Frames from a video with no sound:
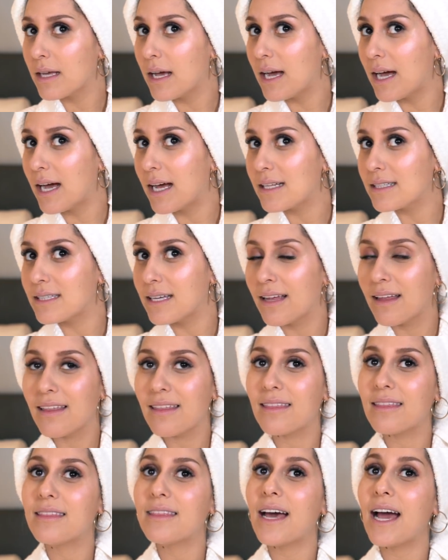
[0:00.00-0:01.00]
at
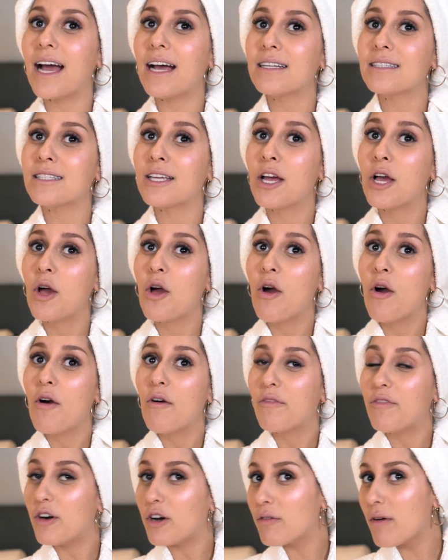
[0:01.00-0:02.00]
that
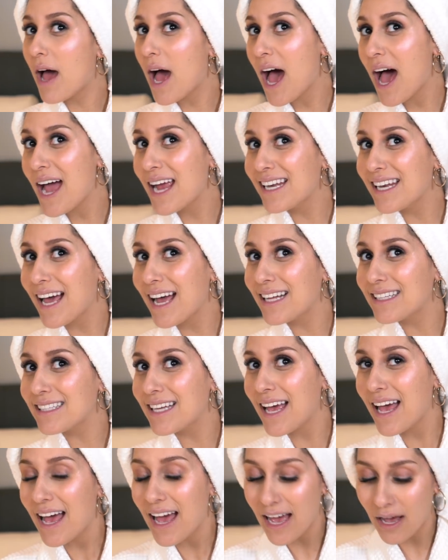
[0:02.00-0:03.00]
for a
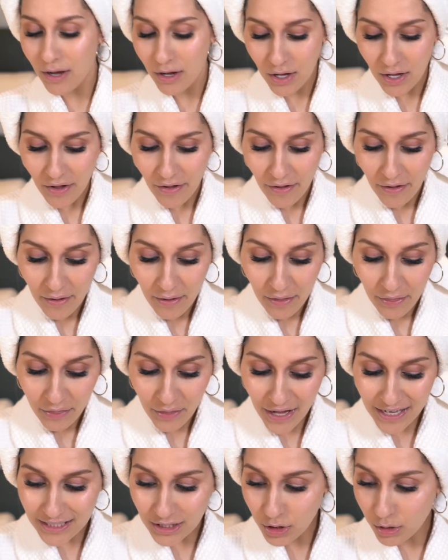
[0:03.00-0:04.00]
highlighter.
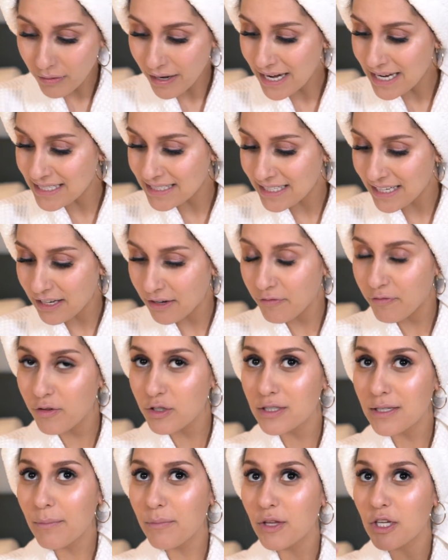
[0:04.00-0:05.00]
That's crazy for
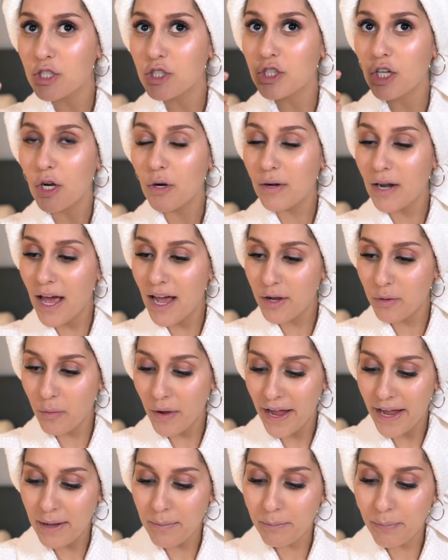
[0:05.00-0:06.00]
something so
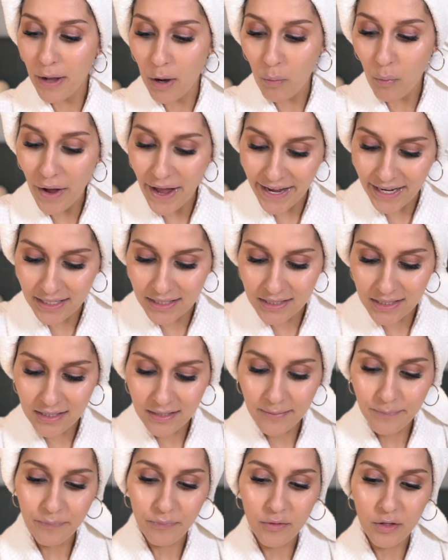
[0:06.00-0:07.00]
lightweight. But wait,
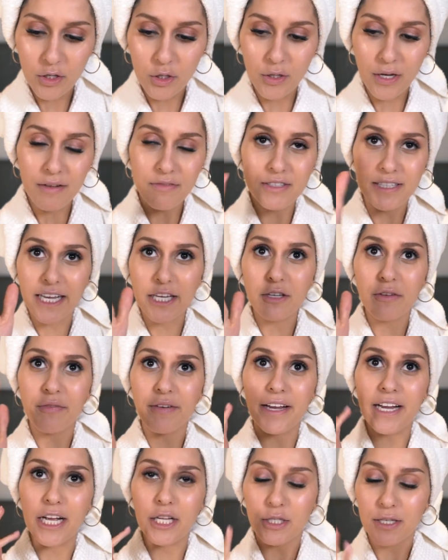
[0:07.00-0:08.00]
you have to get your
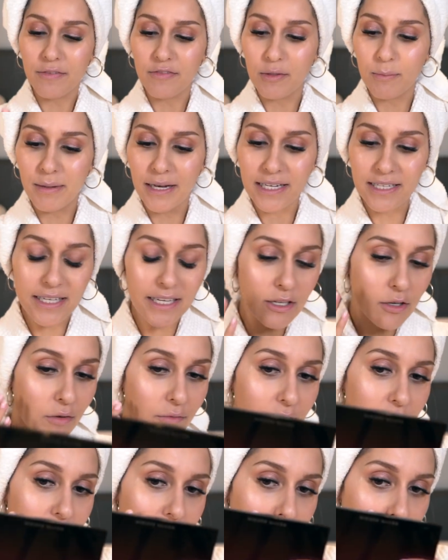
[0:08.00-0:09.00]
finger and you have to blend it in,
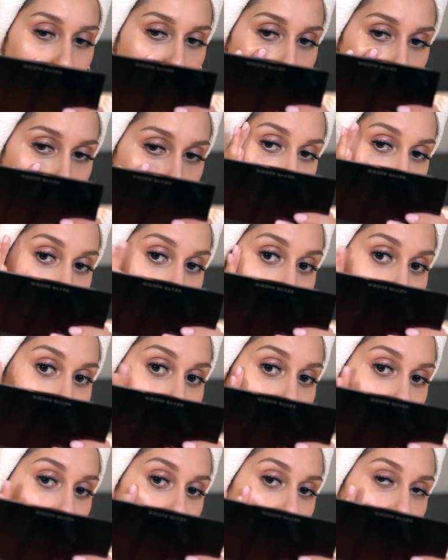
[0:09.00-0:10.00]
obviously. And
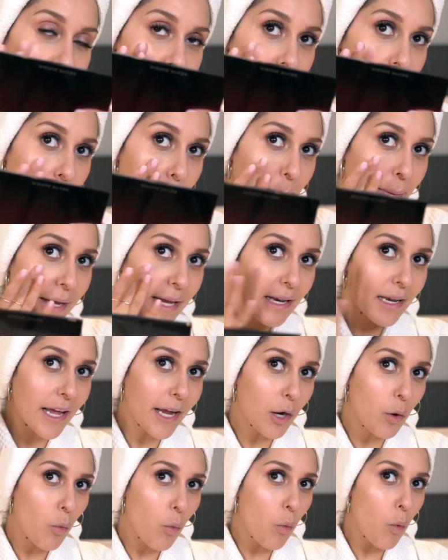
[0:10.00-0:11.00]
it looks a bit
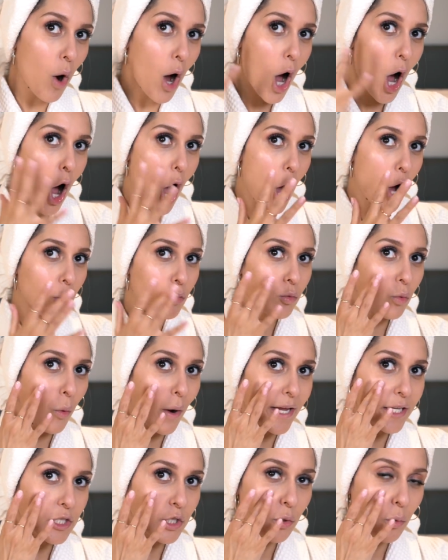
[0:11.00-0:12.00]
like, whoa,
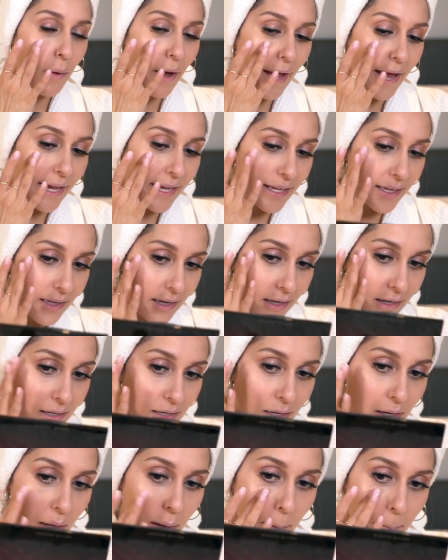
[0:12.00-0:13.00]
way too wet here.
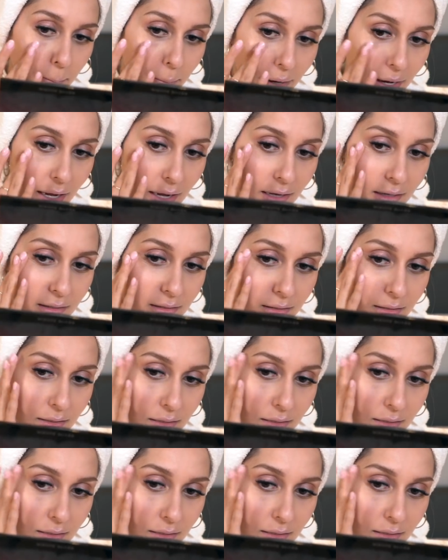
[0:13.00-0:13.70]
But